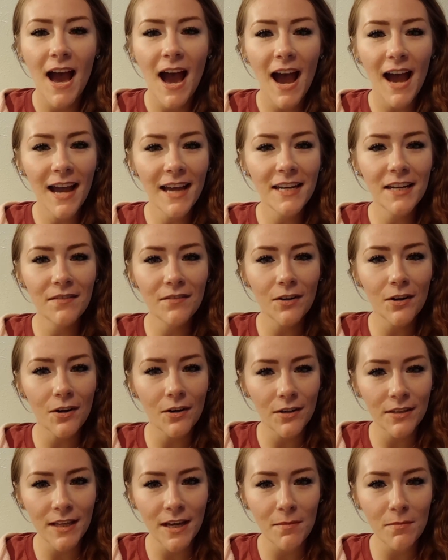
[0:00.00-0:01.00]
I had never
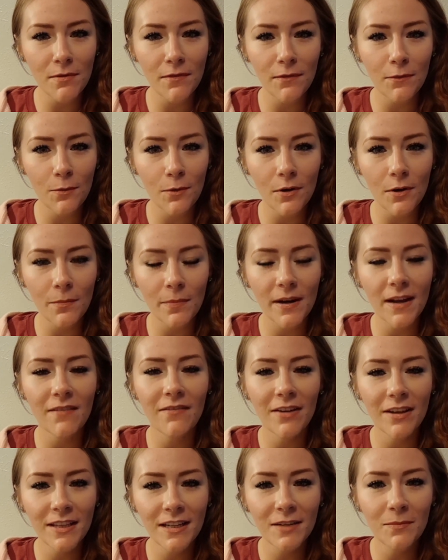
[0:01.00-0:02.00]
heard that before, but I
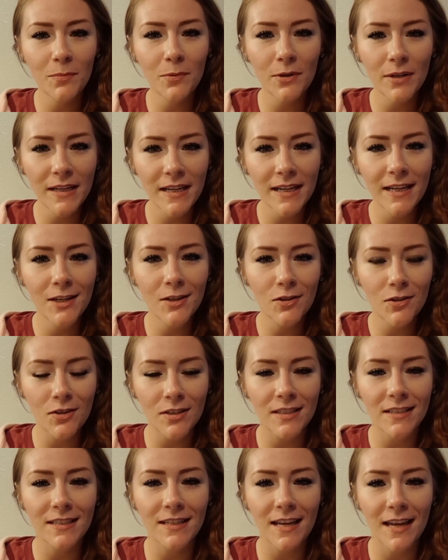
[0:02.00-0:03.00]
found that pretty
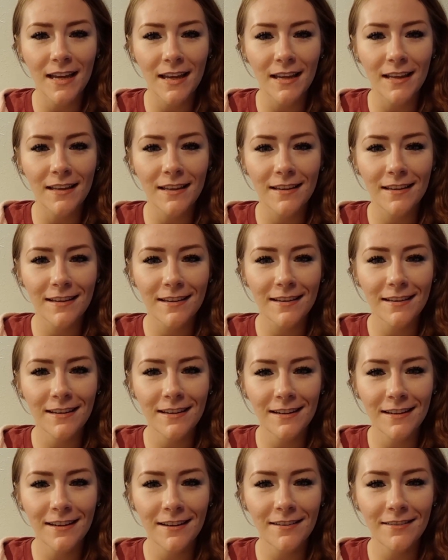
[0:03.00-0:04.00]
interesting.
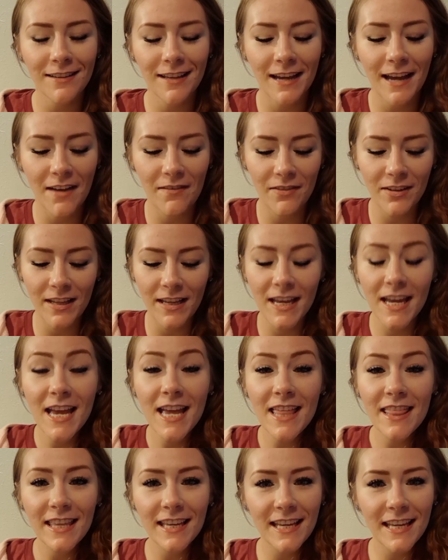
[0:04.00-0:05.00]
Like I feel
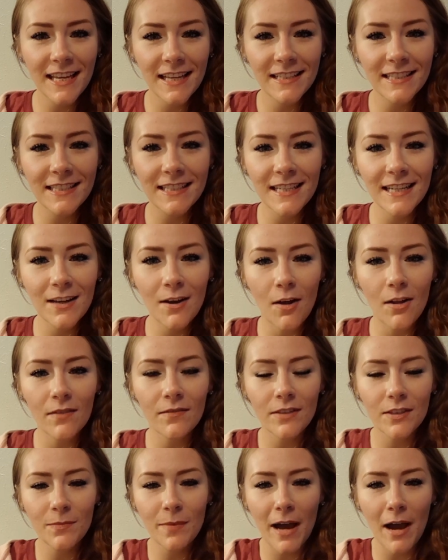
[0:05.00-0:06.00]
like the king's getting all of
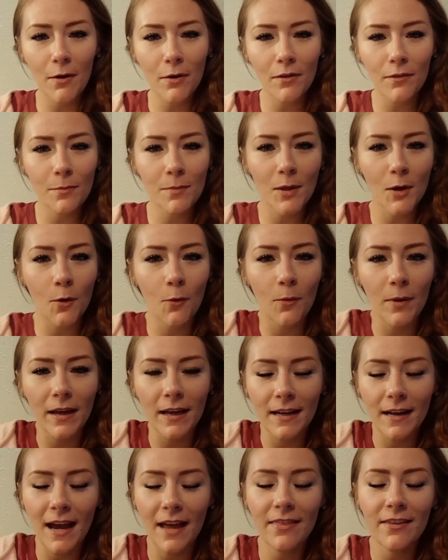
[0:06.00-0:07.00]
his power from the
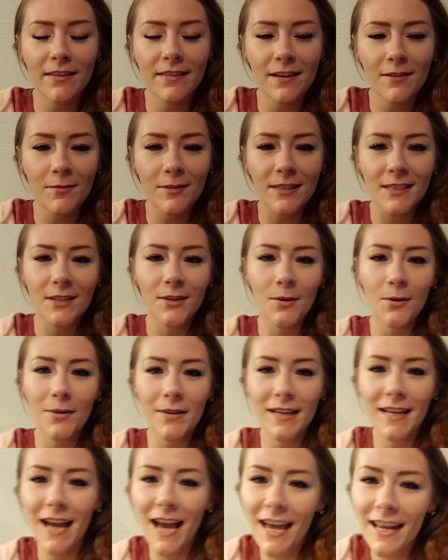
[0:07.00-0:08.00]
queen. I thought that was cool,
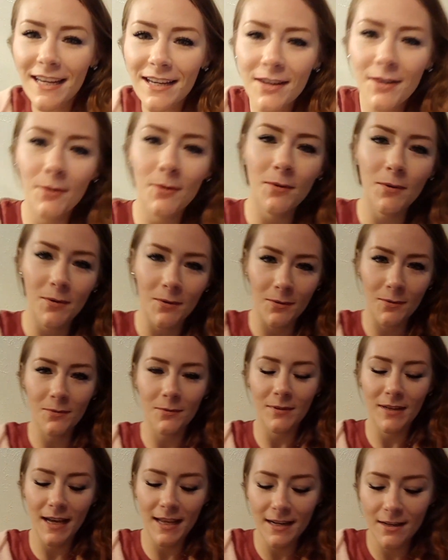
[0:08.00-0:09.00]
kind of cool.
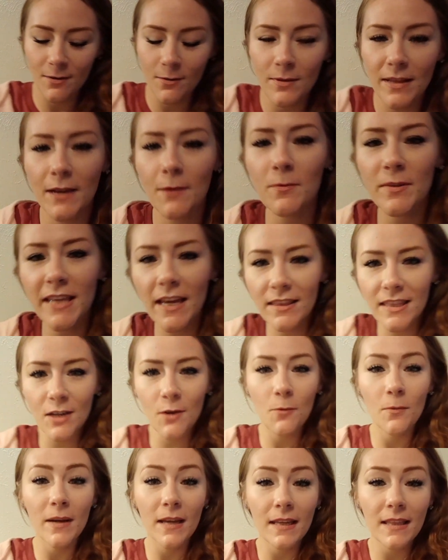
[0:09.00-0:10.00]
Like without the
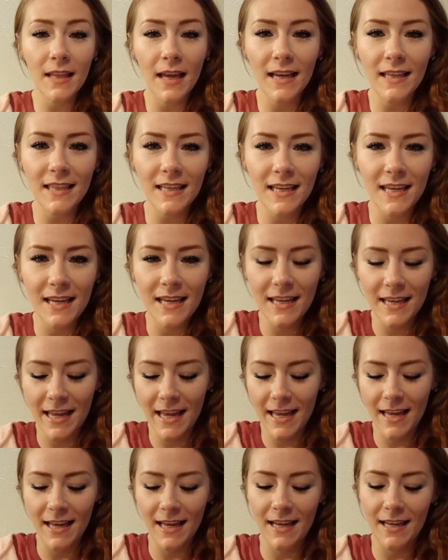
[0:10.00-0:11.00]
queen, like the king
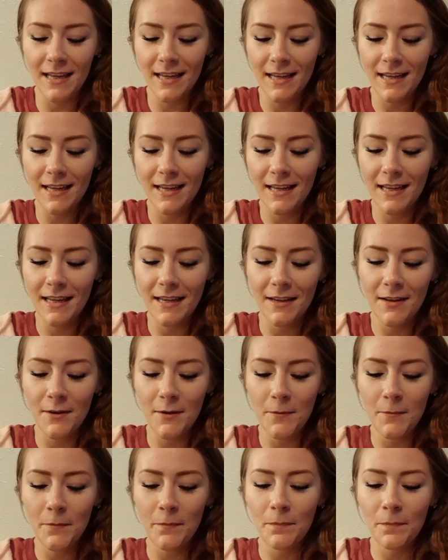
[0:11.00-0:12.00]
can't
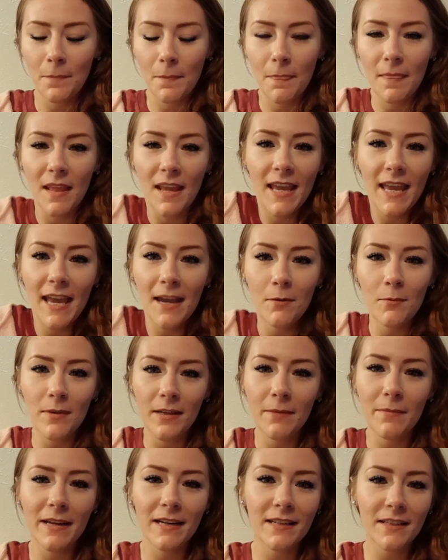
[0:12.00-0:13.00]

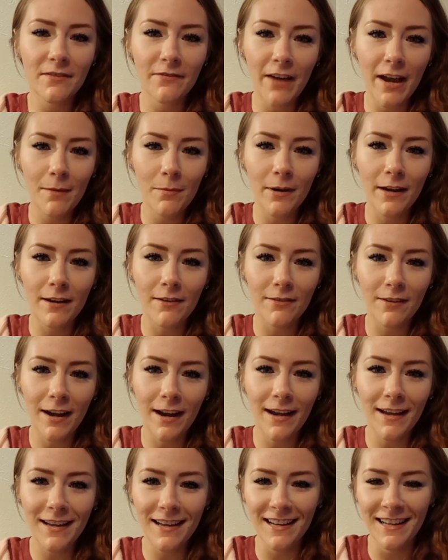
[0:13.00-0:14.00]
really make nothing vibrate,
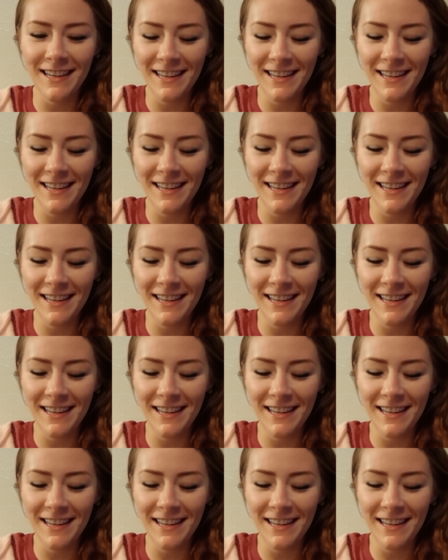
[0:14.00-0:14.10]
right?